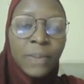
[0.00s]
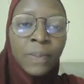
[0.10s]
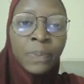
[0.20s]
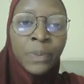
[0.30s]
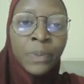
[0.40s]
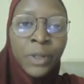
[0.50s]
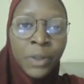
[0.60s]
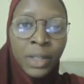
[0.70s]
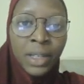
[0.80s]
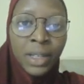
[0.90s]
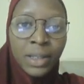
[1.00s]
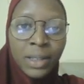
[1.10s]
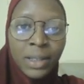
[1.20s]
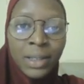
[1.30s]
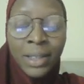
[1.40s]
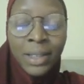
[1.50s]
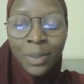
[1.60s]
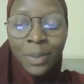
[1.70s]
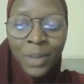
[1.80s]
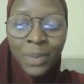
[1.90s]
so that they may
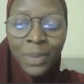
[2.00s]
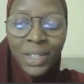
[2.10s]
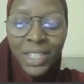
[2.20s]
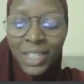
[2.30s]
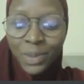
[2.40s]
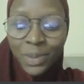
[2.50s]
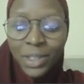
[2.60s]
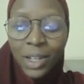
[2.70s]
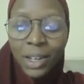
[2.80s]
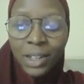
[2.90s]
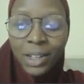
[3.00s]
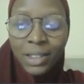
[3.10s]
be shopped and